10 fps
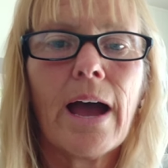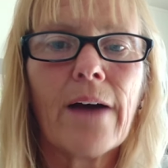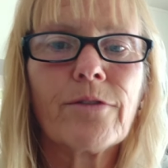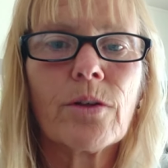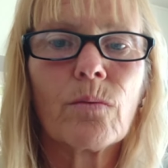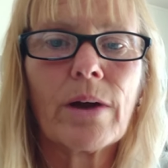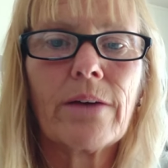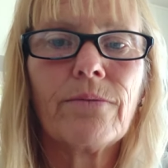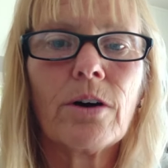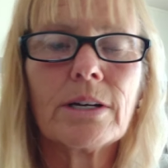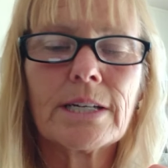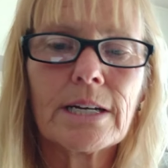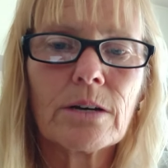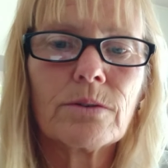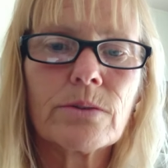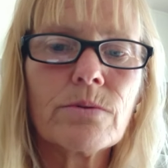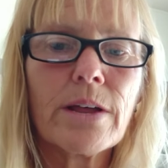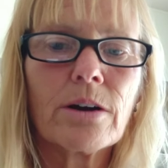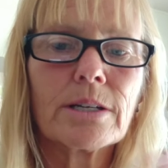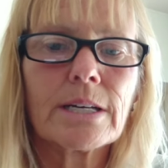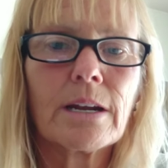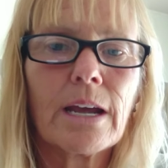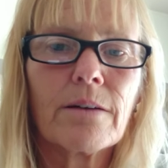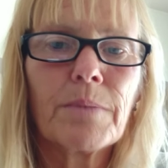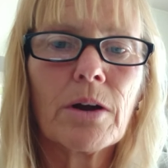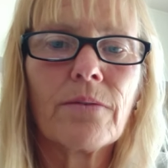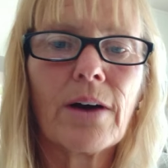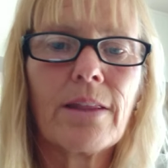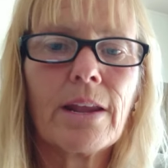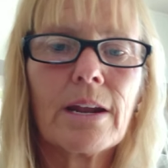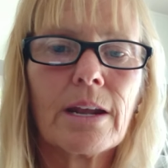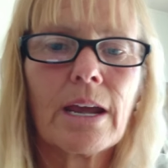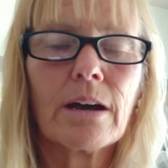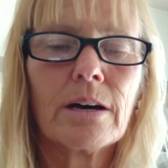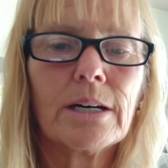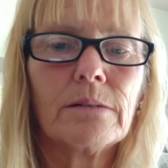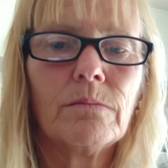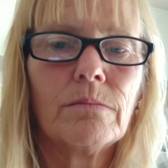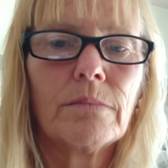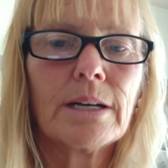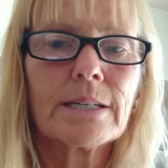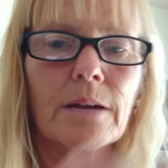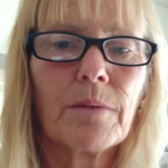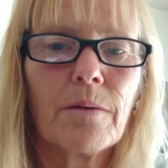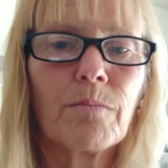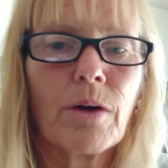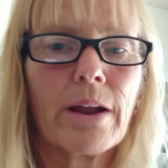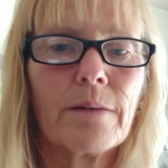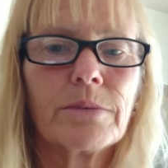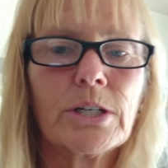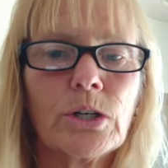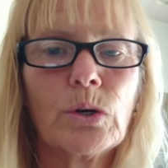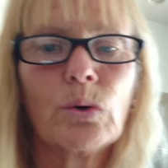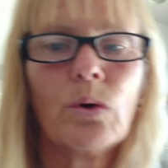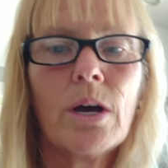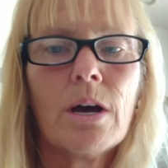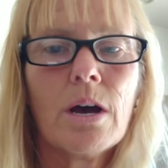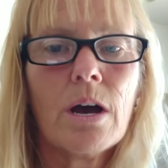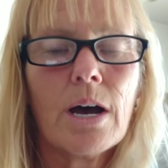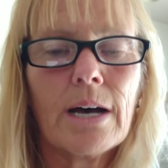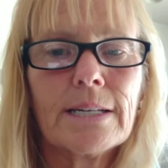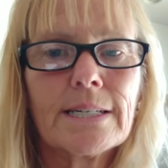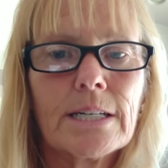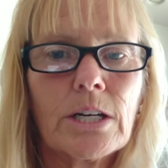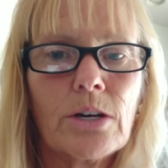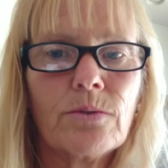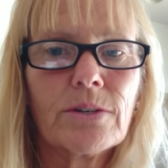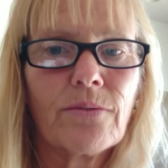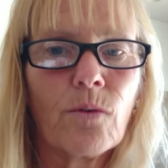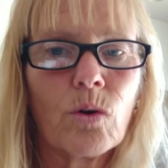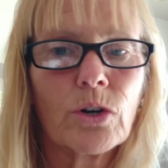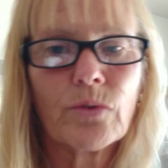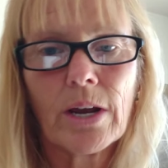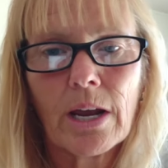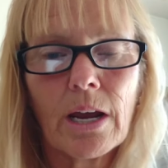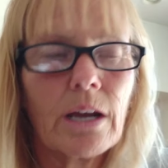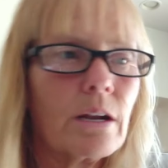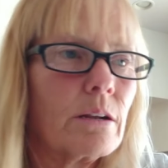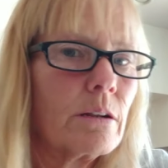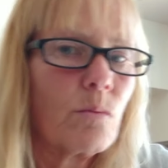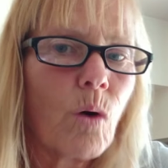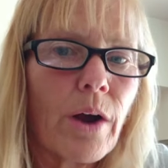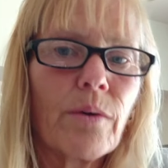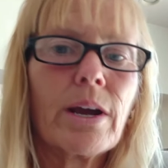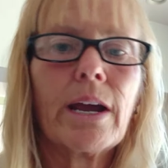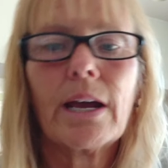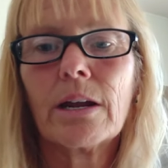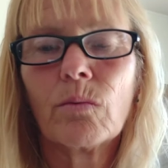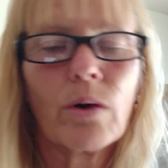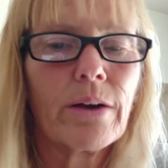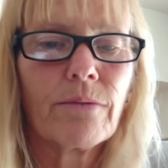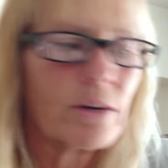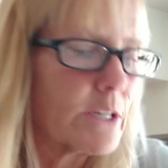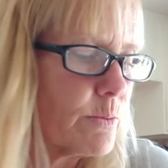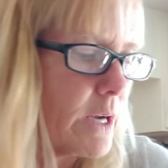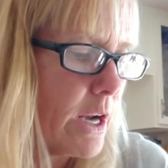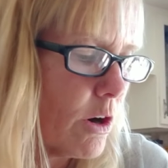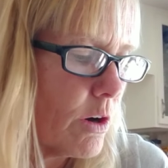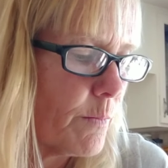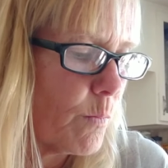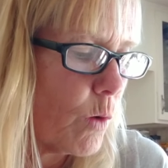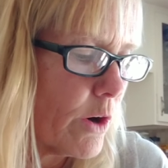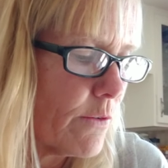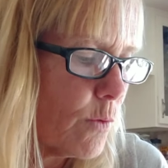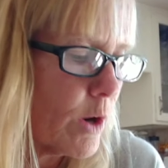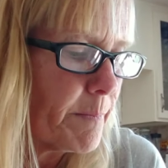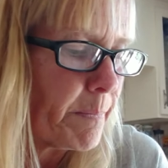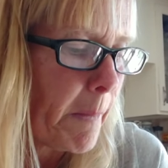After the rain falls and it goes through there, it's going to get purified, and then it's going to be brought up to us to use for drinking and watering and whatever else we need our water for.